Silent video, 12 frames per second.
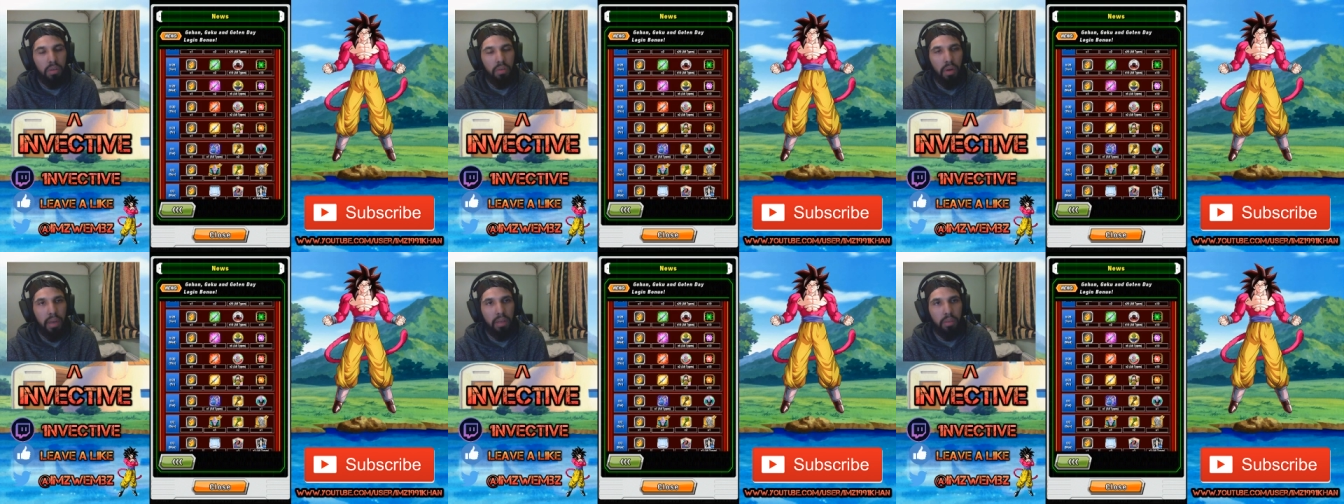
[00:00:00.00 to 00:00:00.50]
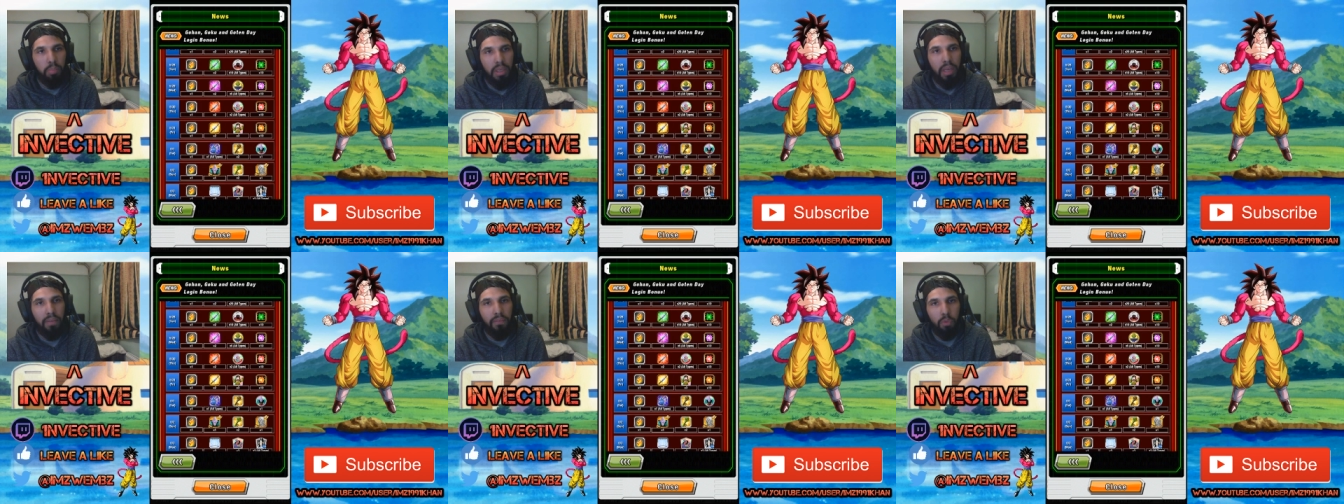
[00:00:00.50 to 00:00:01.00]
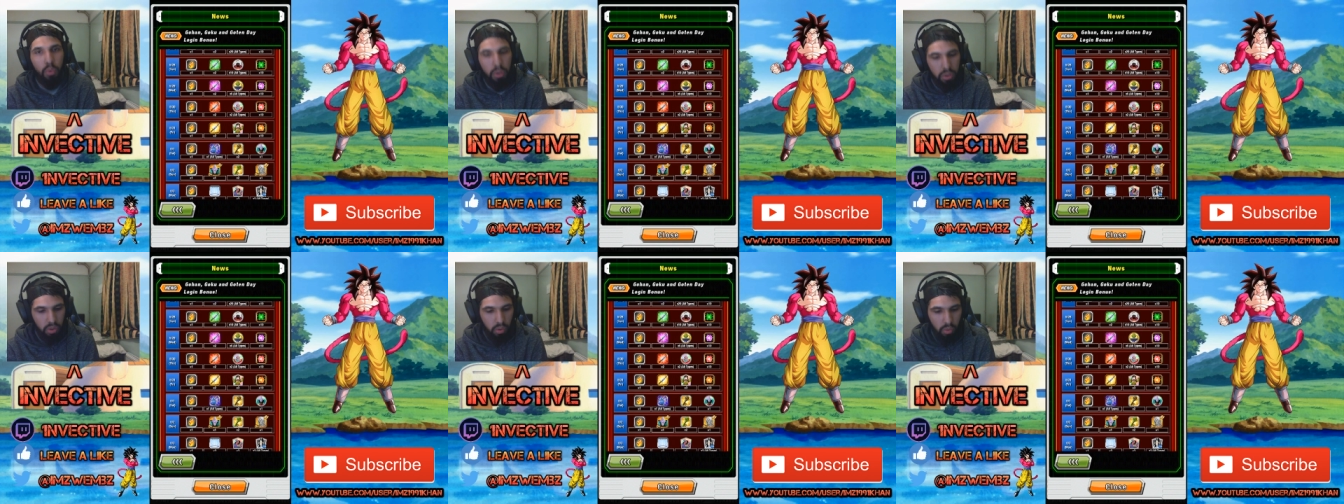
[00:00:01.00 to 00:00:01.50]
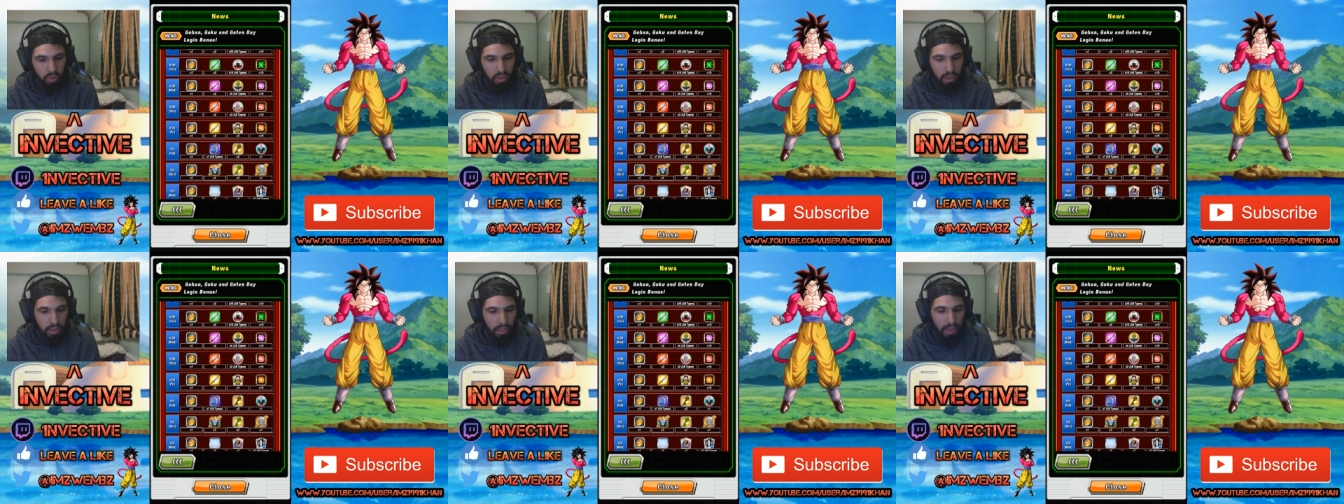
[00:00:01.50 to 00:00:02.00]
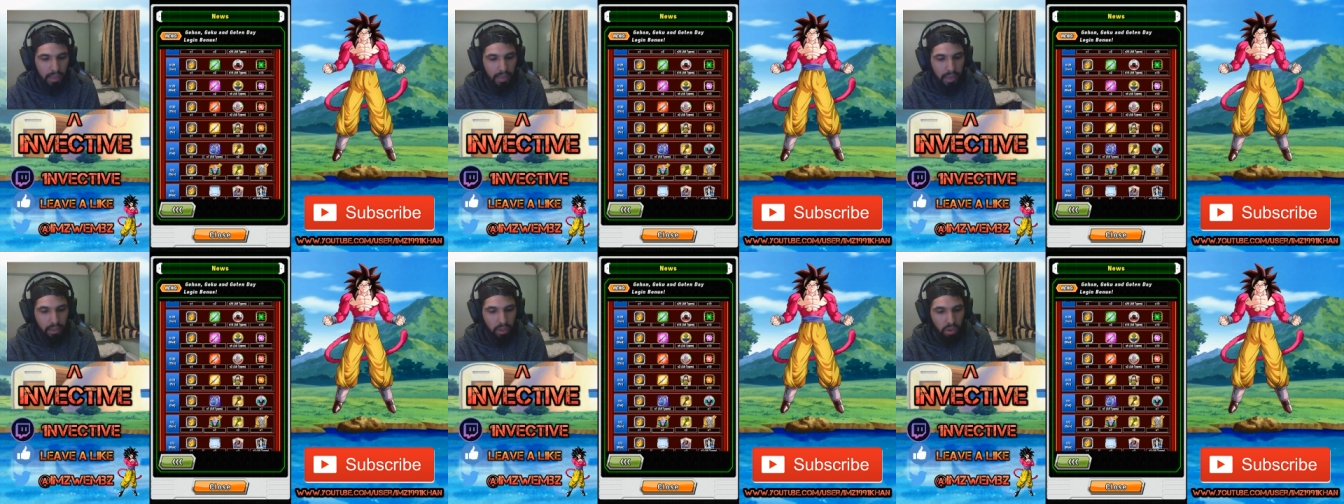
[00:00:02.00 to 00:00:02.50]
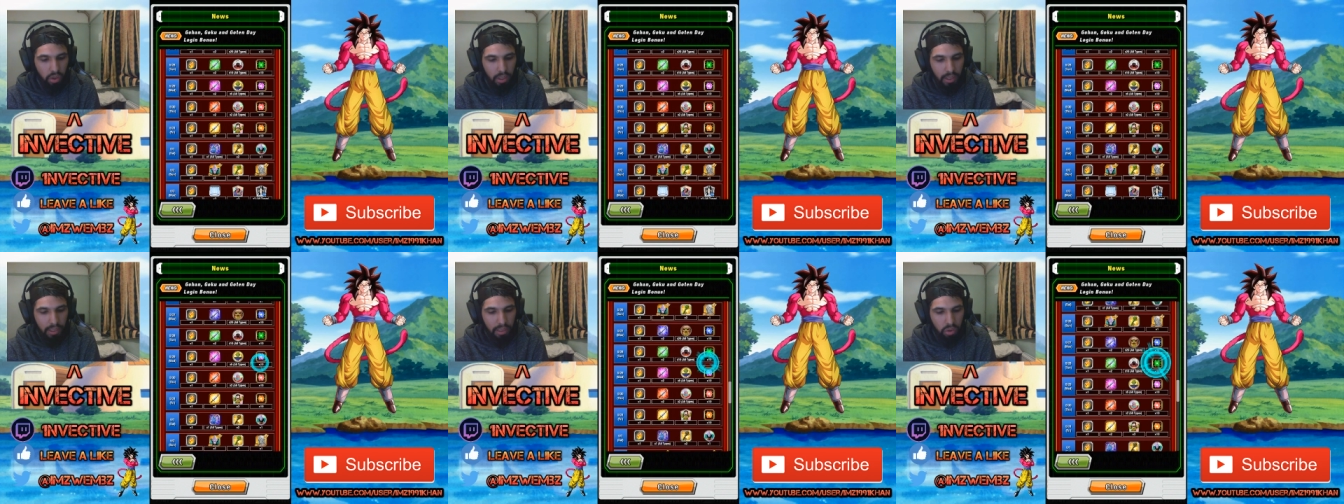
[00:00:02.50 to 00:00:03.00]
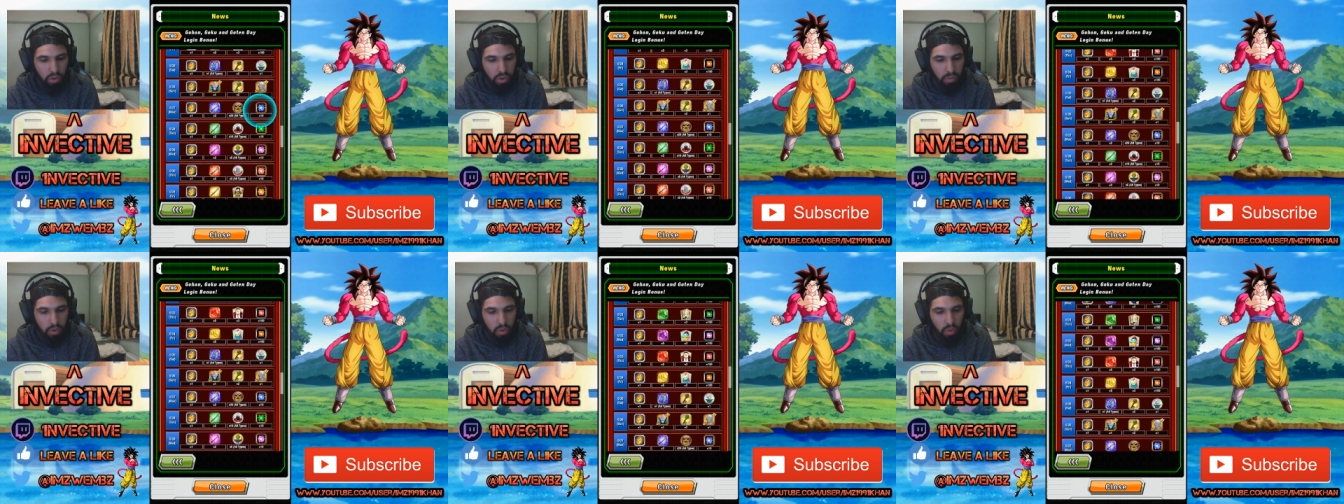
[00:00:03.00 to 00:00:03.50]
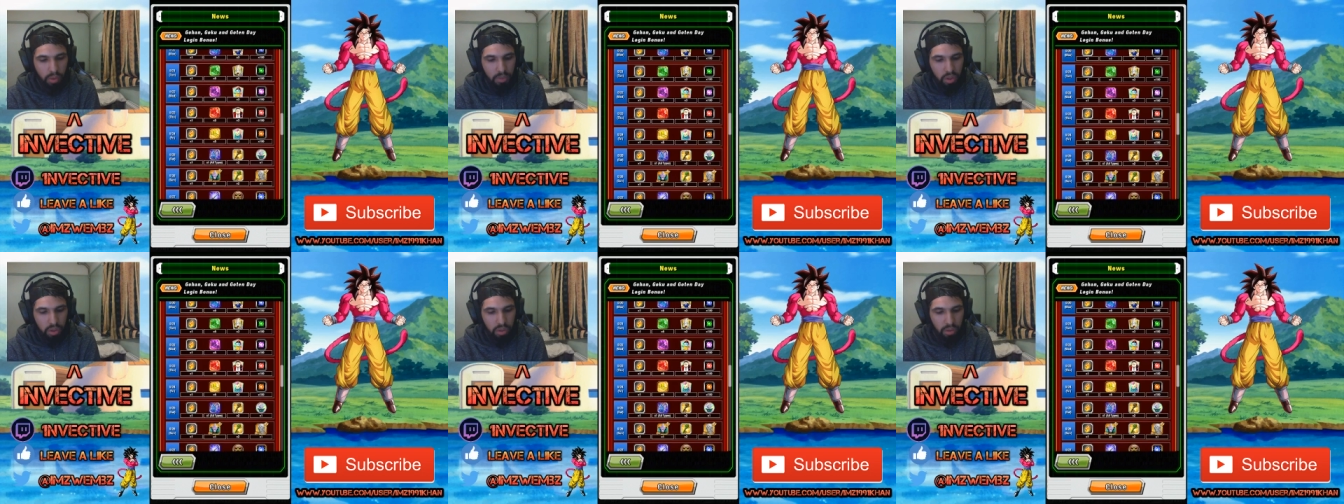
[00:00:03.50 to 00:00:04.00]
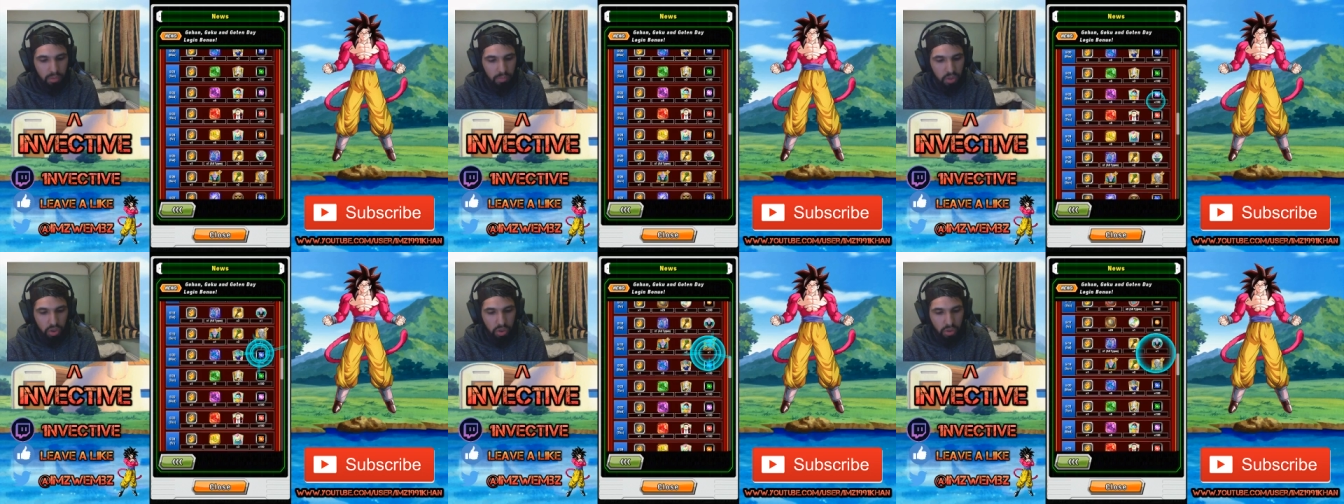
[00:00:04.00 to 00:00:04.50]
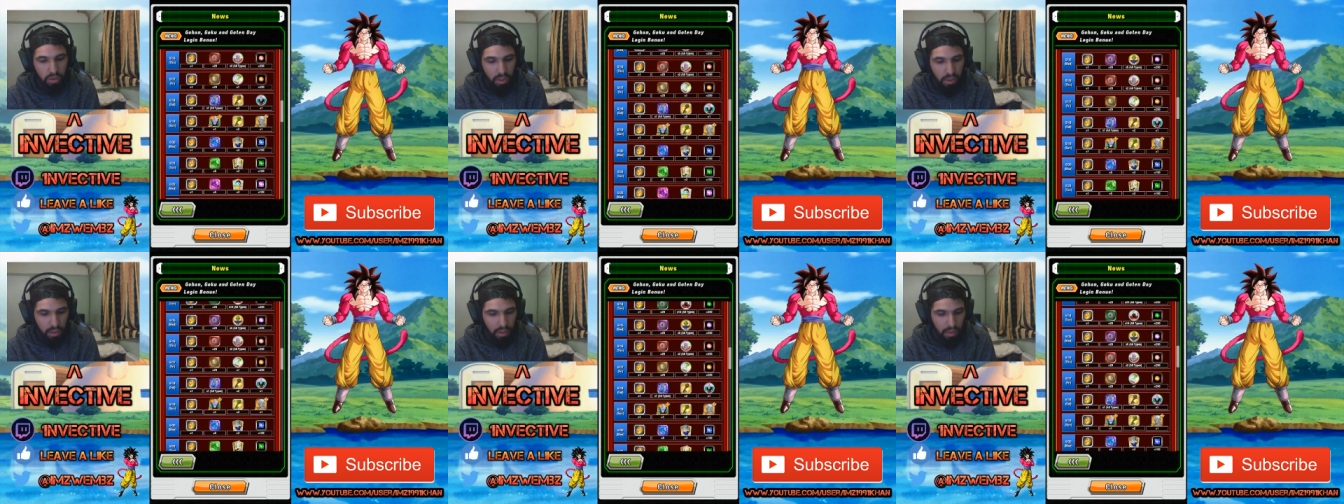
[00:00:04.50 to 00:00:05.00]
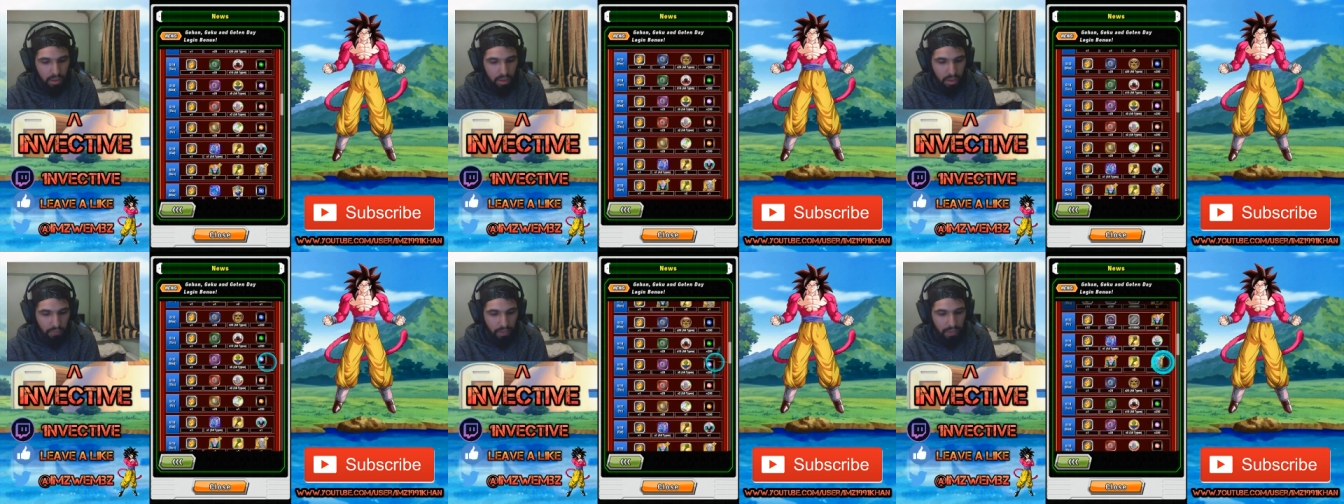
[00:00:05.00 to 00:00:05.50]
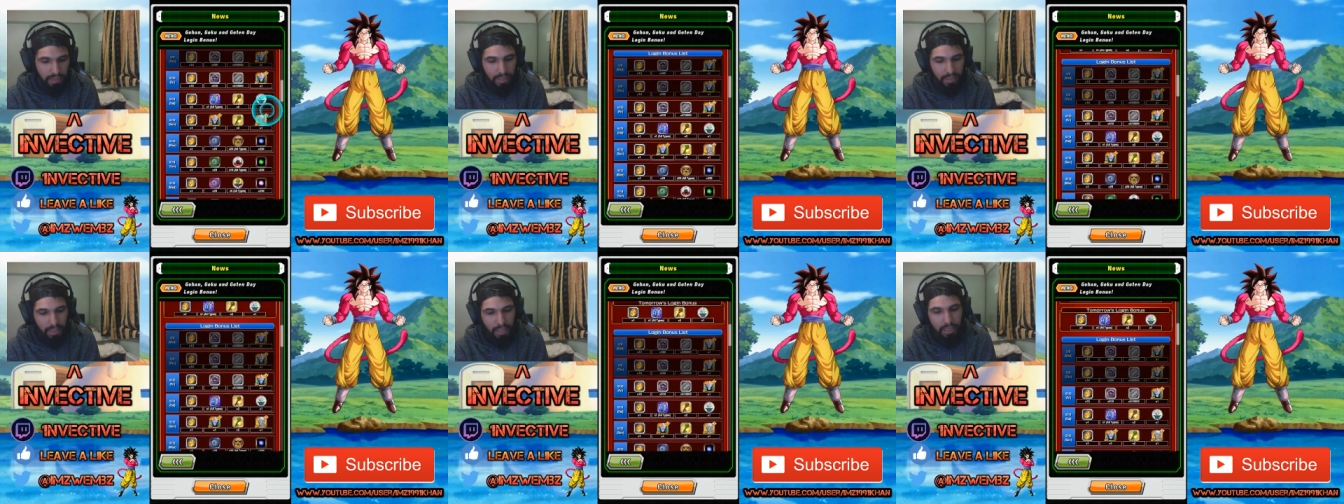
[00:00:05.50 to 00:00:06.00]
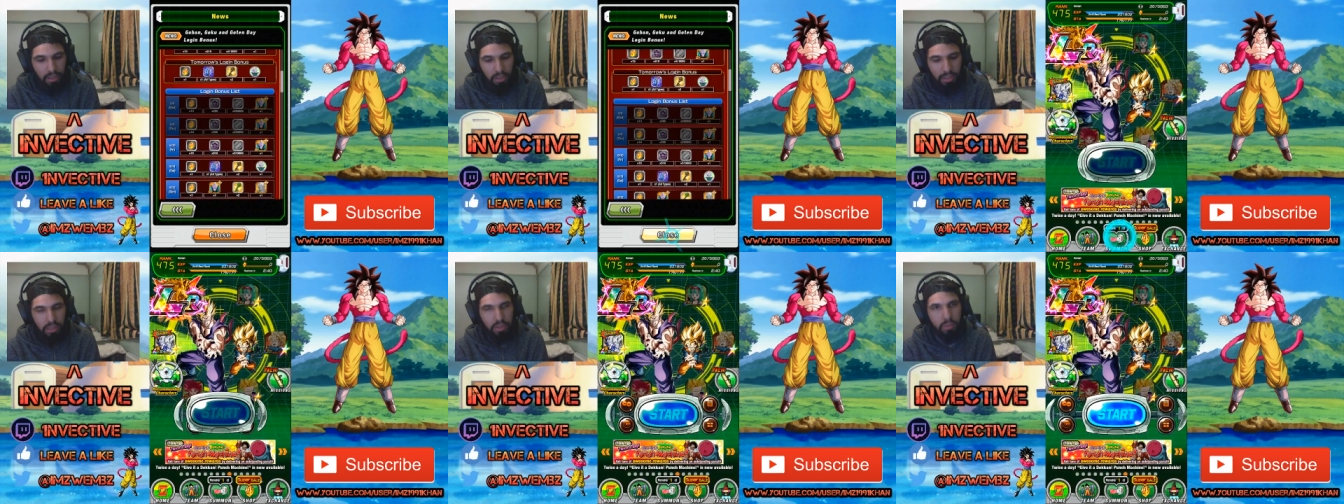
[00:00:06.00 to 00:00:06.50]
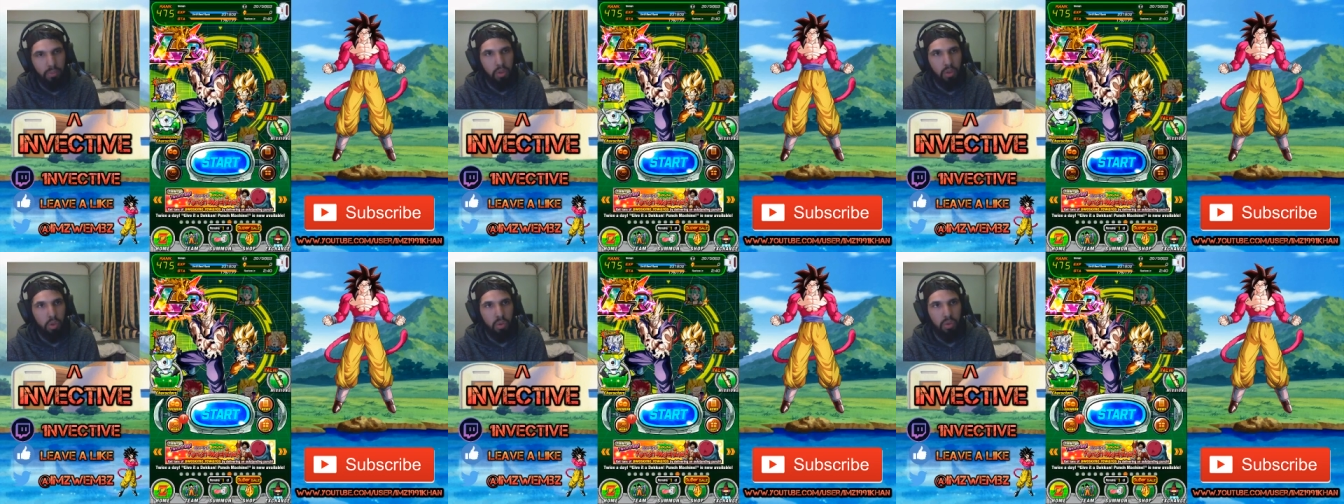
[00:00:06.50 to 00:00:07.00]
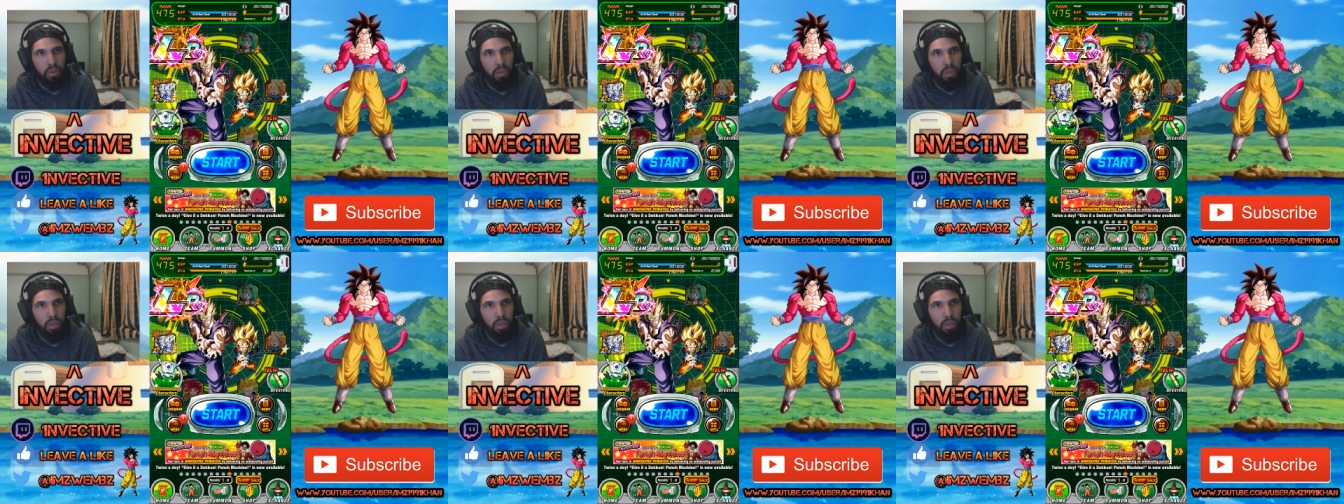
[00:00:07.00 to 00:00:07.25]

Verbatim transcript: Right, you'd be getting 40 stones, and then you can do some story missions and missions and stuff like that daily to get some stones.